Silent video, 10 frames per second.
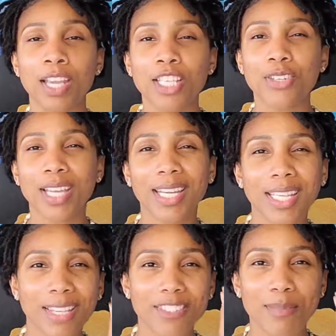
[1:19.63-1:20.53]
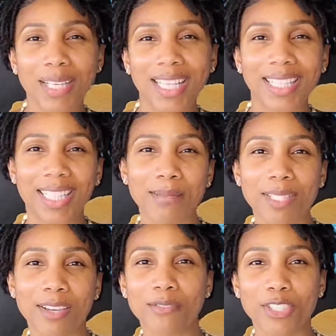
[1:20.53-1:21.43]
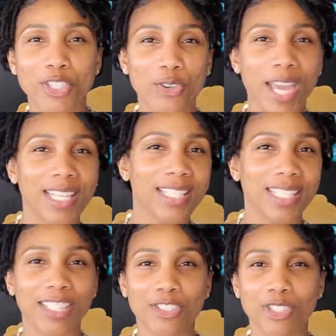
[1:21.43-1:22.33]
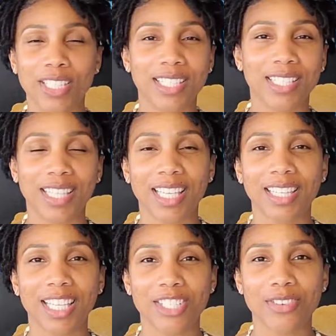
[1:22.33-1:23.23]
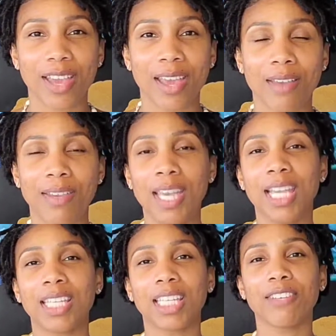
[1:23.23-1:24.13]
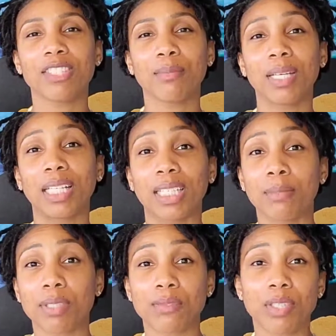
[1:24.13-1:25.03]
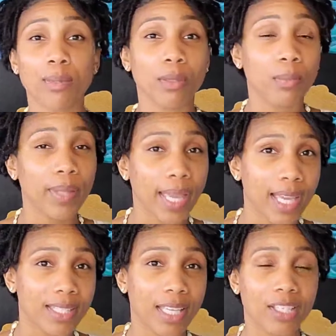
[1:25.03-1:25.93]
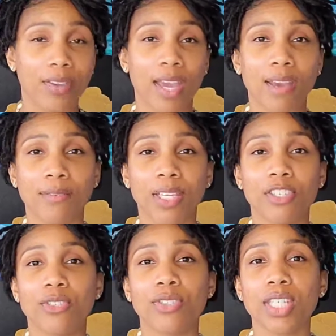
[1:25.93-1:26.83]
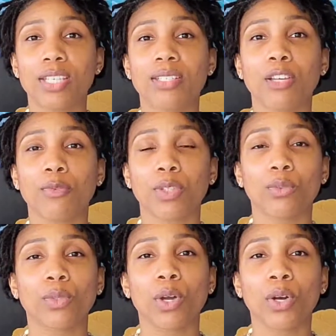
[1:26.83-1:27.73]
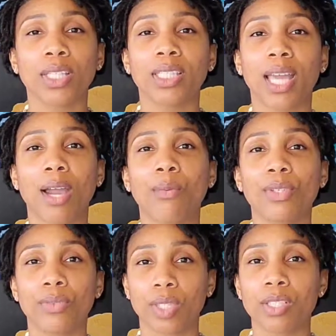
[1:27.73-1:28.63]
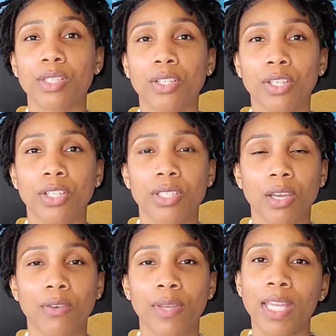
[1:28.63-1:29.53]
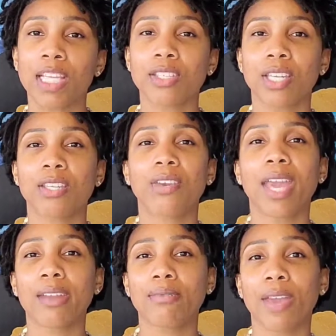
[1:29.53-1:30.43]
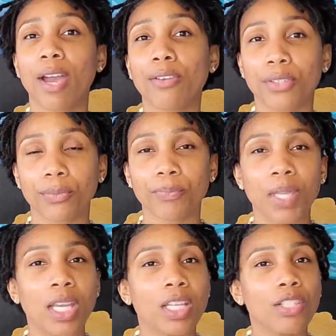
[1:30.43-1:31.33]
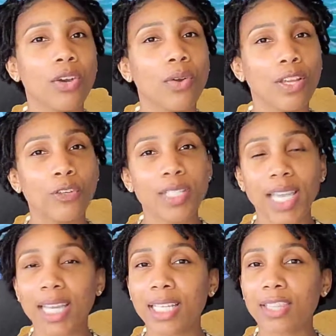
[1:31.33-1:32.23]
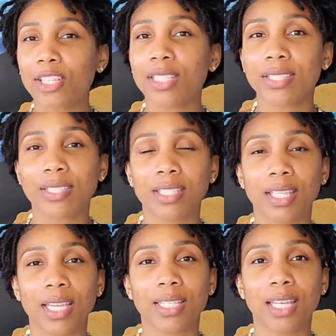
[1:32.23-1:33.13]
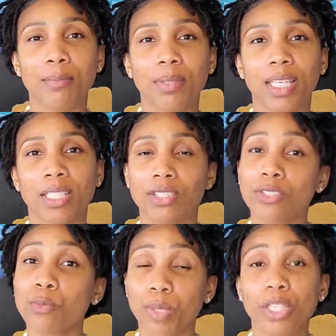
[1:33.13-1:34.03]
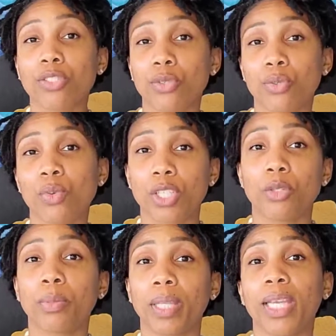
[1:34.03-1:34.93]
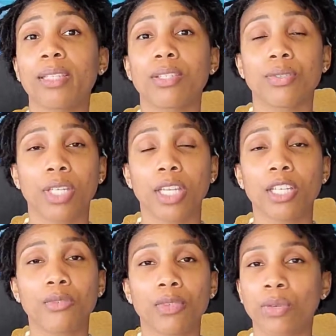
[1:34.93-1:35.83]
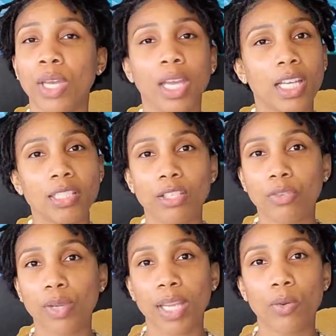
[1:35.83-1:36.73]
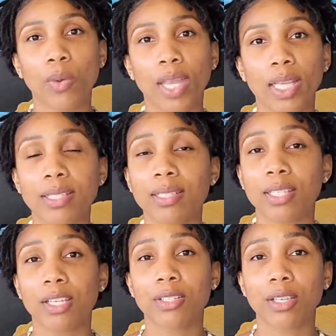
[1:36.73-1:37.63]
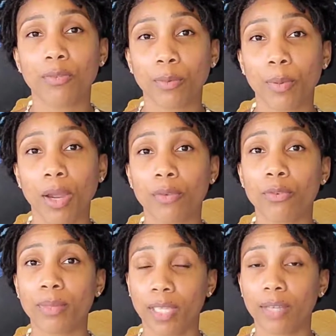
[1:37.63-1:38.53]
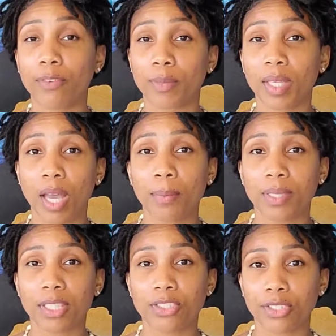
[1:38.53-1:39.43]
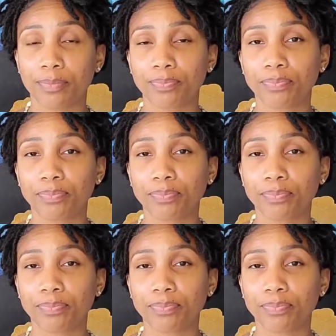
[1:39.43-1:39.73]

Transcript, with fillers: So it kind of gives them a glimpse of the strategy, the strategic thinking that you have, and it gives them a glimpse of some of the plans that you have. Can you see yourself in the role, and then how will you insert yourself so that you add value? So, creating a 30, 60, 90 day plan to speak to what you plan to do in an interview is a great way to set yourself apart from the, from the competition.